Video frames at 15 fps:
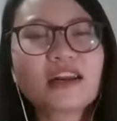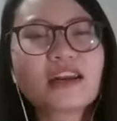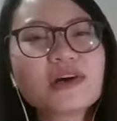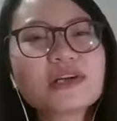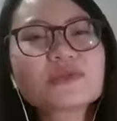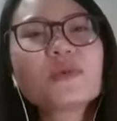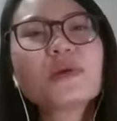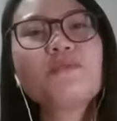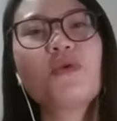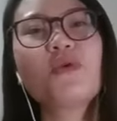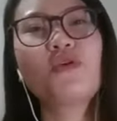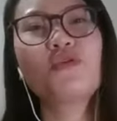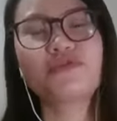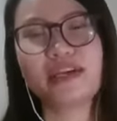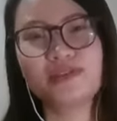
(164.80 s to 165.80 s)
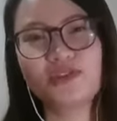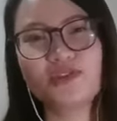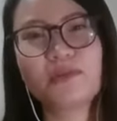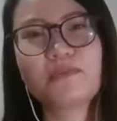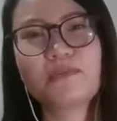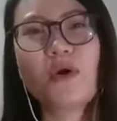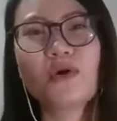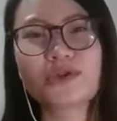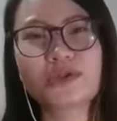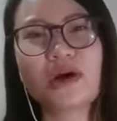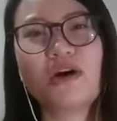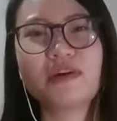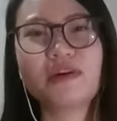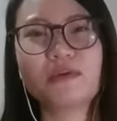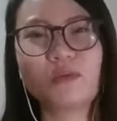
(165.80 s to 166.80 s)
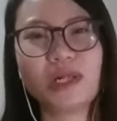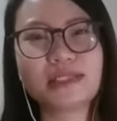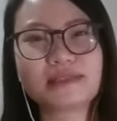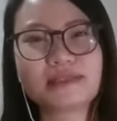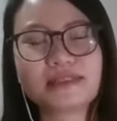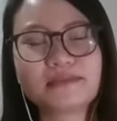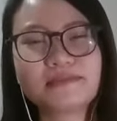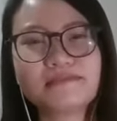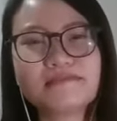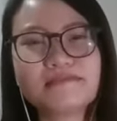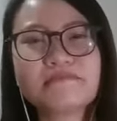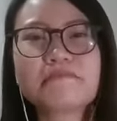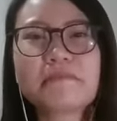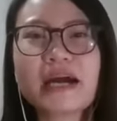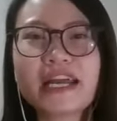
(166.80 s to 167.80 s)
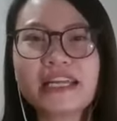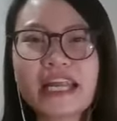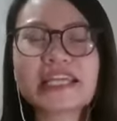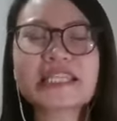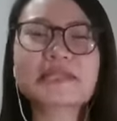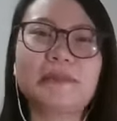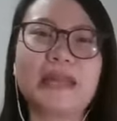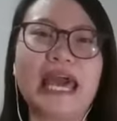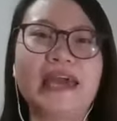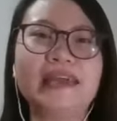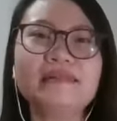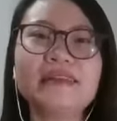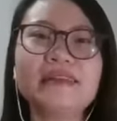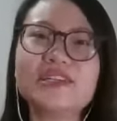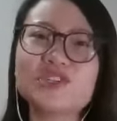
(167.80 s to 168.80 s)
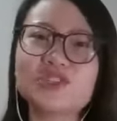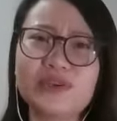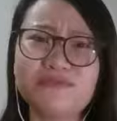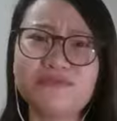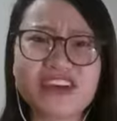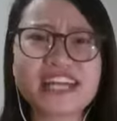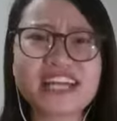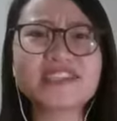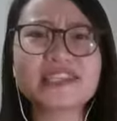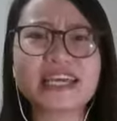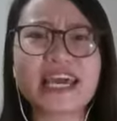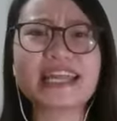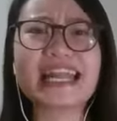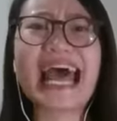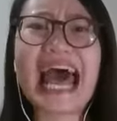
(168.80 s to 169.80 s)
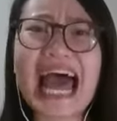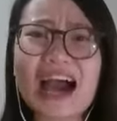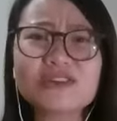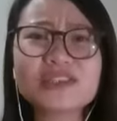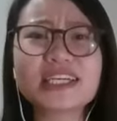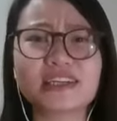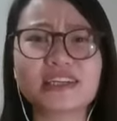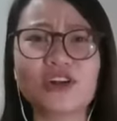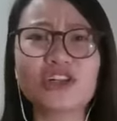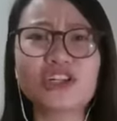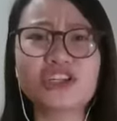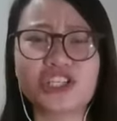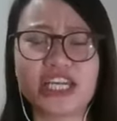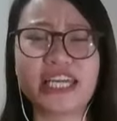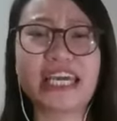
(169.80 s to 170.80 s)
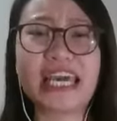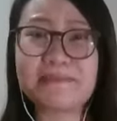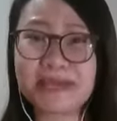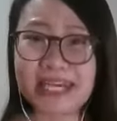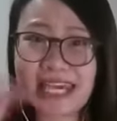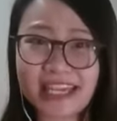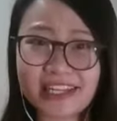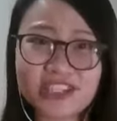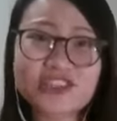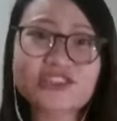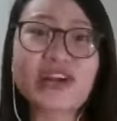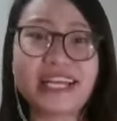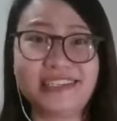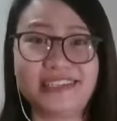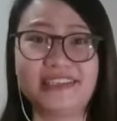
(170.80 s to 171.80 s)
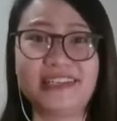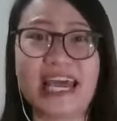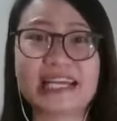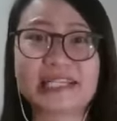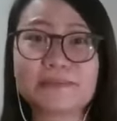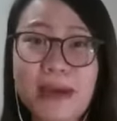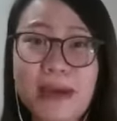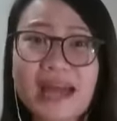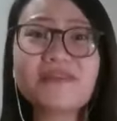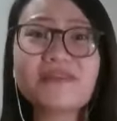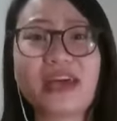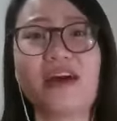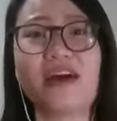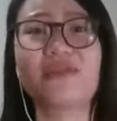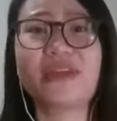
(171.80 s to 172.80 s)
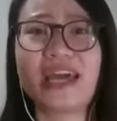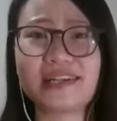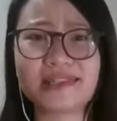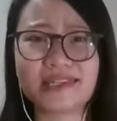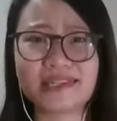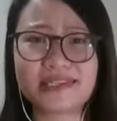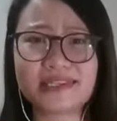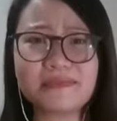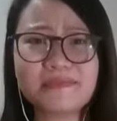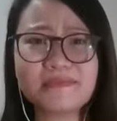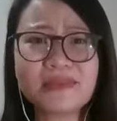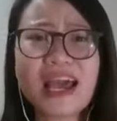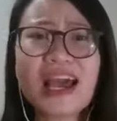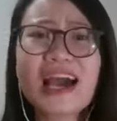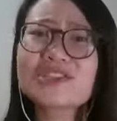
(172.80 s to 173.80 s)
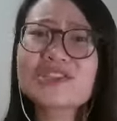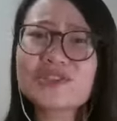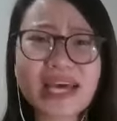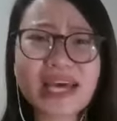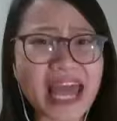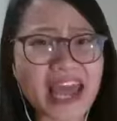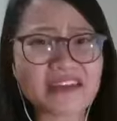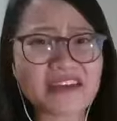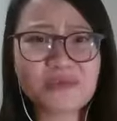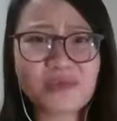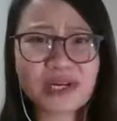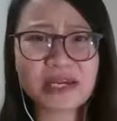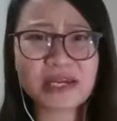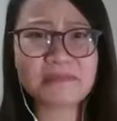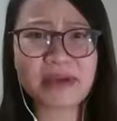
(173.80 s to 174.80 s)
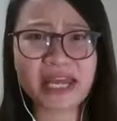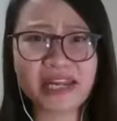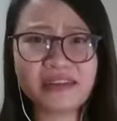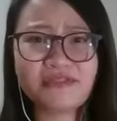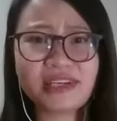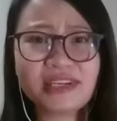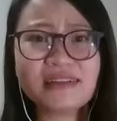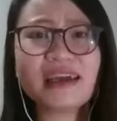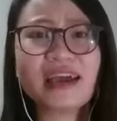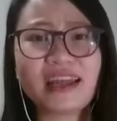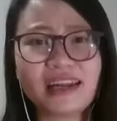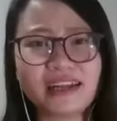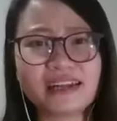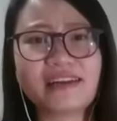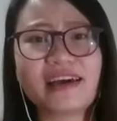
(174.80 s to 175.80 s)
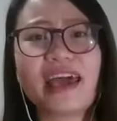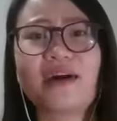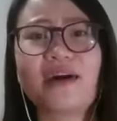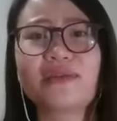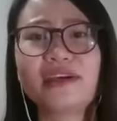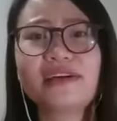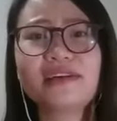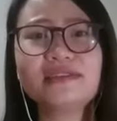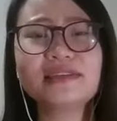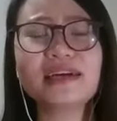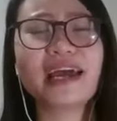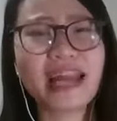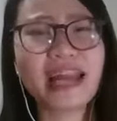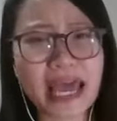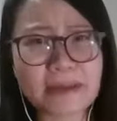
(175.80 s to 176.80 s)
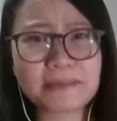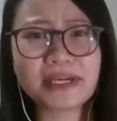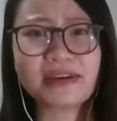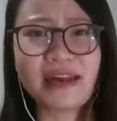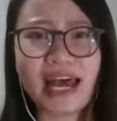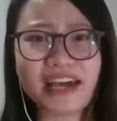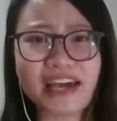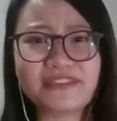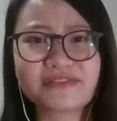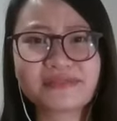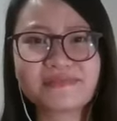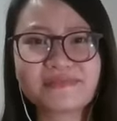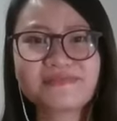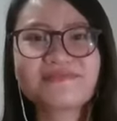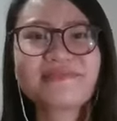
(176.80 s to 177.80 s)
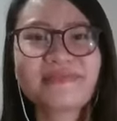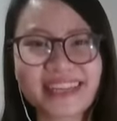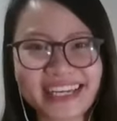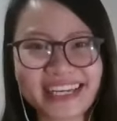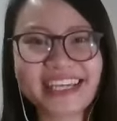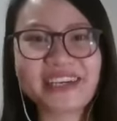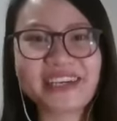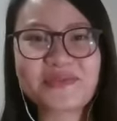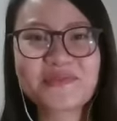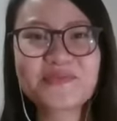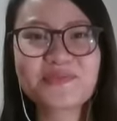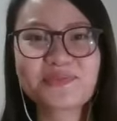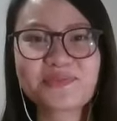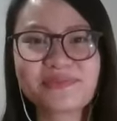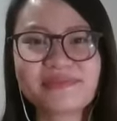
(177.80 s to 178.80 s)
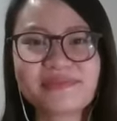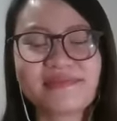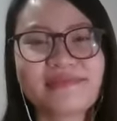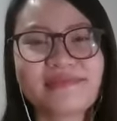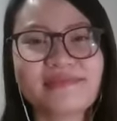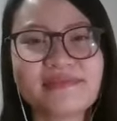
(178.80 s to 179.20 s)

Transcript: Now, as we move into a post-COVID world, my next plan is to investigate how technology can be integrated as part of the healthcare system so that everyone can benefit and lead a healthier and happier life. Thank you.